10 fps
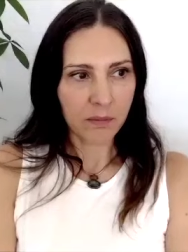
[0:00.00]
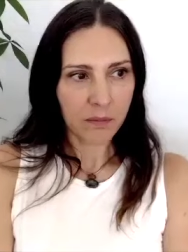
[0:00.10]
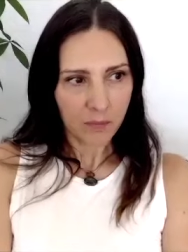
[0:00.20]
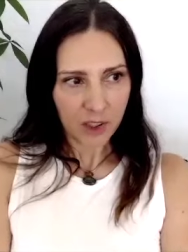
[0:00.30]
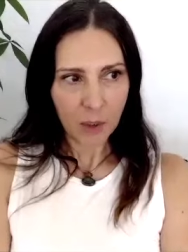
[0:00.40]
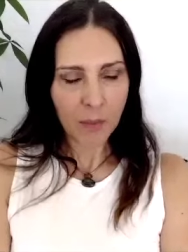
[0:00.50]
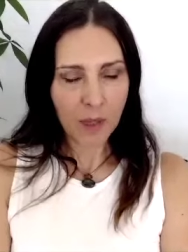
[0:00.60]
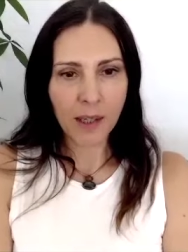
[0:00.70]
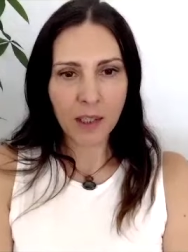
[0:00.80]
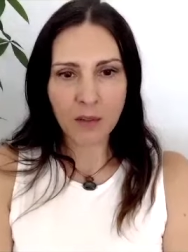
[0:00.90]
some
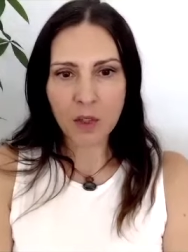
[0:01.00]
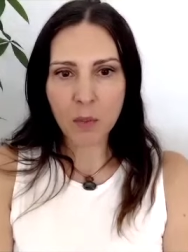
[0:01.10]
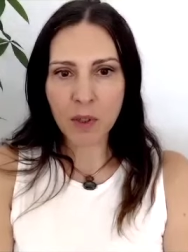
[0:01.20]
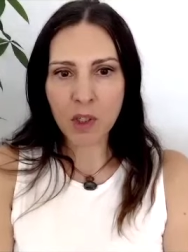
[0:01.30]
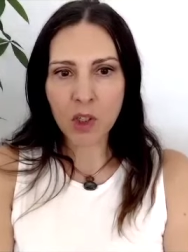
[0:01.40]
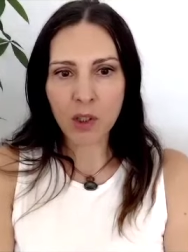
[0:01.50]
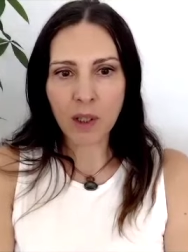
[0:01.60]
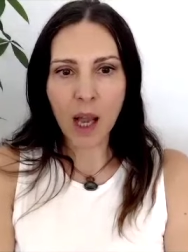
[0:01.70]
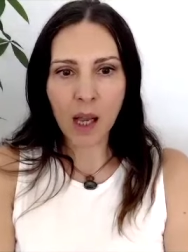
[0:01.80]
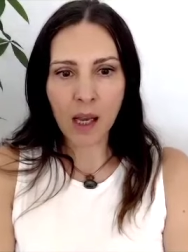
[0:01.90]
kind of spiritual
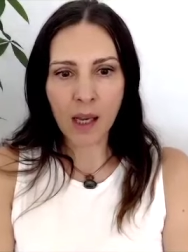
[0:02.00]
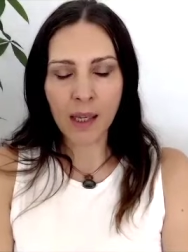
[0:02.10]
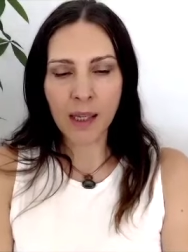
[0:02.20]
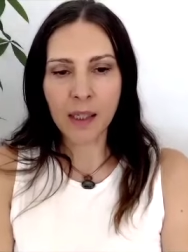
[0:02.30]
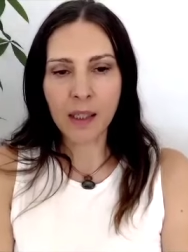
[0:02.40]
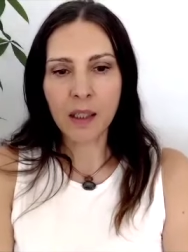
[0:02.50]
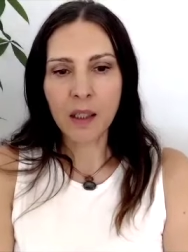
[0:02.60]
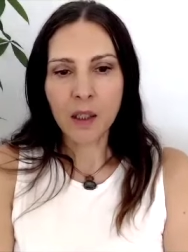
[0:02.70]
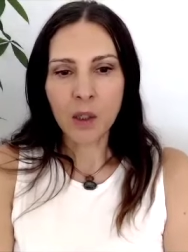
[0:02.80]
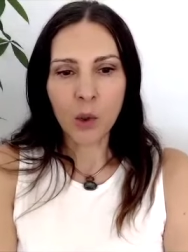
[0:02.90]
high
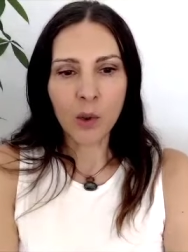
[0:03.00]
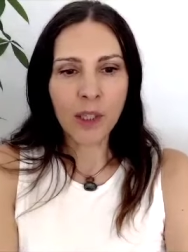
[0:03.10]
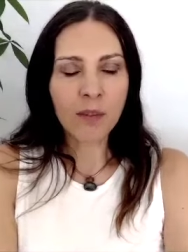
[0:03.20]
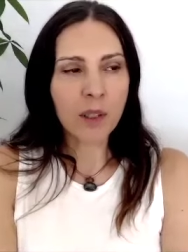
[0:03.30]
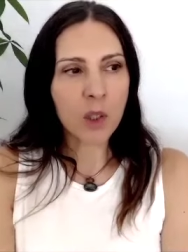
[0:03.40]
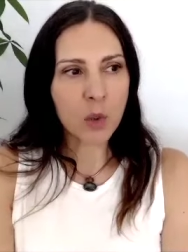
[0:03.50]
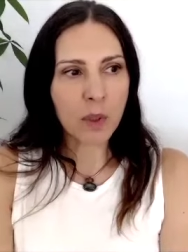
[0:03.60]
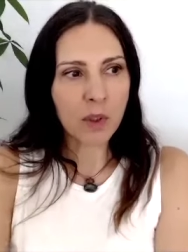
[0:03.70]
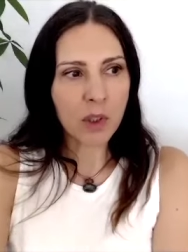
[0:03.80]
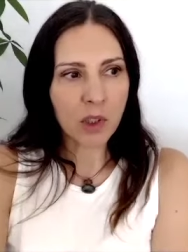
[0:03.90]
or even a
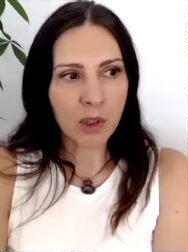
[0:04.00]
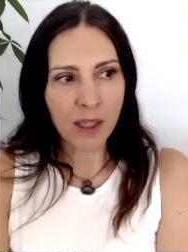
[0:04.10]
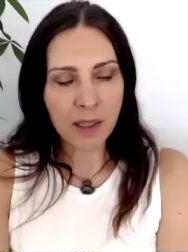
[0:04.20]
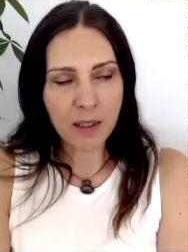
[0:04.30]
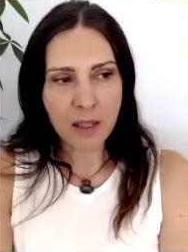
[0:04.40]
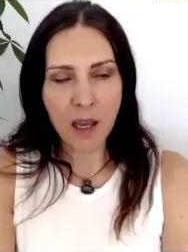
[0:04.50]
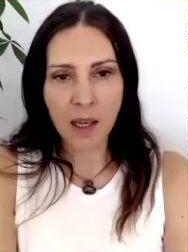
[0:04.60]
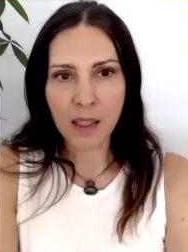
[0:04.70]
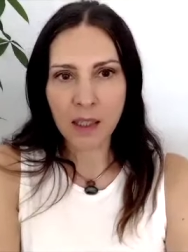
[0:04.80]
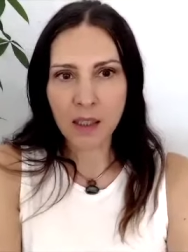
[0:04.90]
spiritual
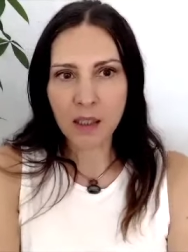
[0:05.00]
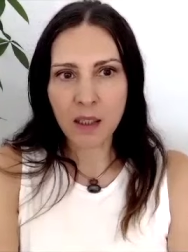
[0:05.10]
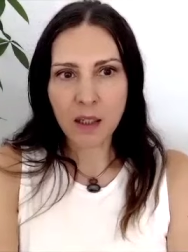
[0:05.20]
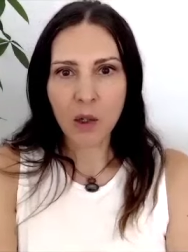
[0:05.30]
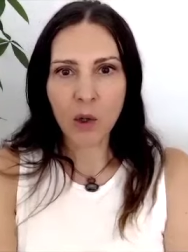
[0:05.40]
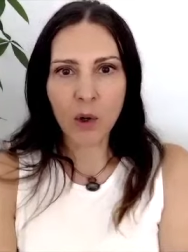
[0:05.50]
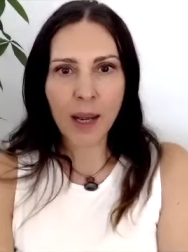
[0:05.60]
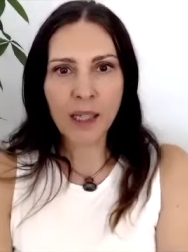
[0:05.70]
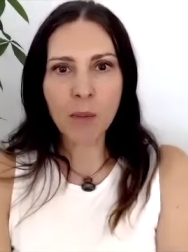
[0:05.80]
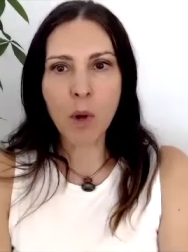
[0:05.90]
insight or
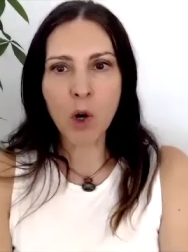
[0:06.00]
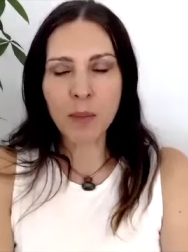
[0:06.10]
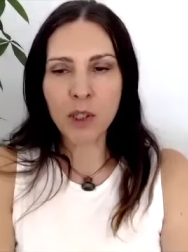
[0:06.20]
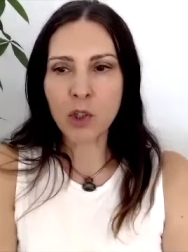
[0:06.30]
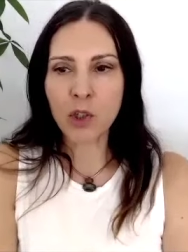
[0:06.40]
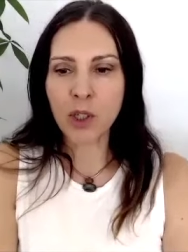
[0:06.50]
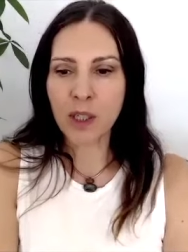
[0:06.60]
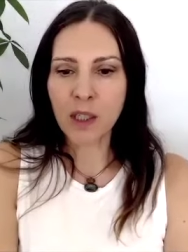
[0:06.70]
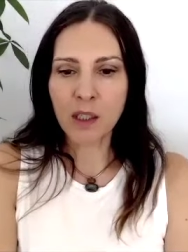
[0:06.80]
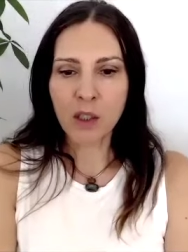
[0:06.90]
any
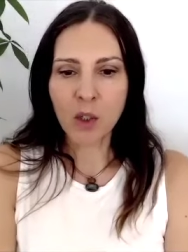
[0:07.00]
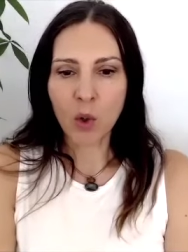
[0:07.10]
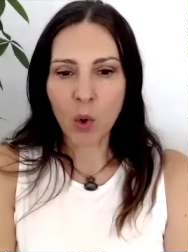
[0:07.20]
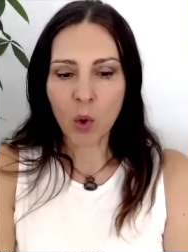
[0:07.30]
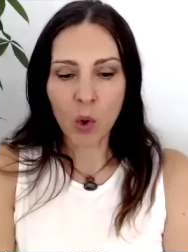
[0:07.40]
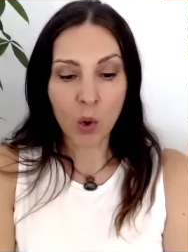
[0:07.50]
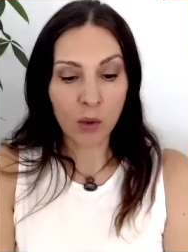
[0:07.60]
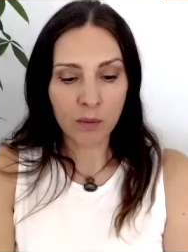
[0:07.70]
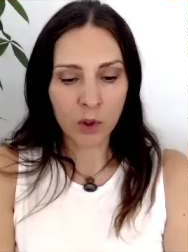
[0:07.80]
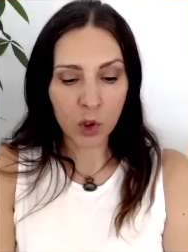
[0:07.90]
momentary or
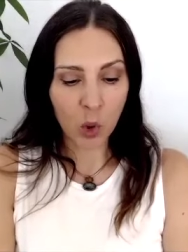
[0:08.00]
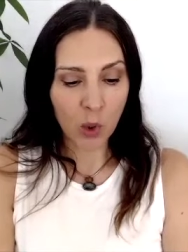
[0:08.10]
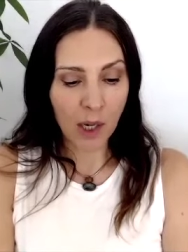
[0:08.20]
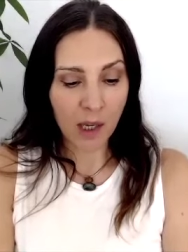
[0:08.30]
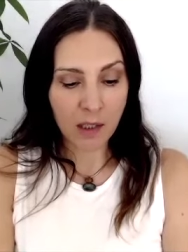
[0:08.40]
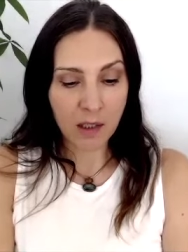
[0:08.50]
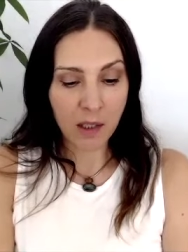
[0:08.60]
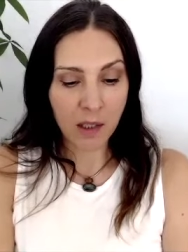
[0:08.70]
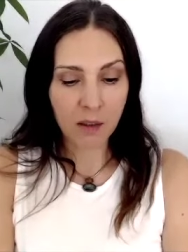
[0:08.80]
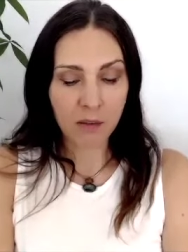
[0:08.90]
short
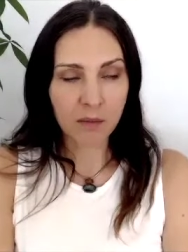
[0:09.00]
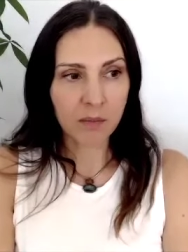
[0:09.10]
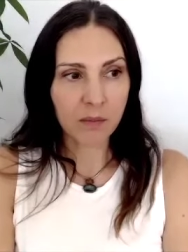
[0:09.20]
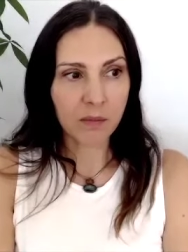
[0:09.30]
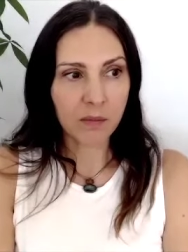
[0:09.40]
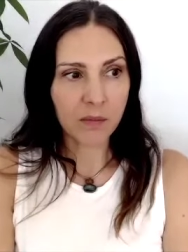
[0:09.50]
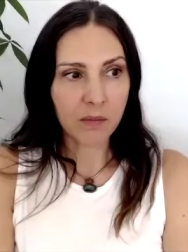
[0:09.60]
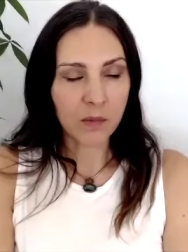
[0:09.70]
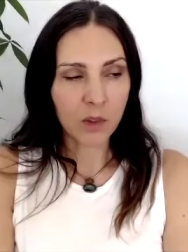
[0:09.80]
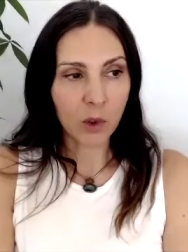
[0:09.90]
lasting
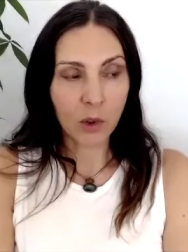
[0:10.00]
or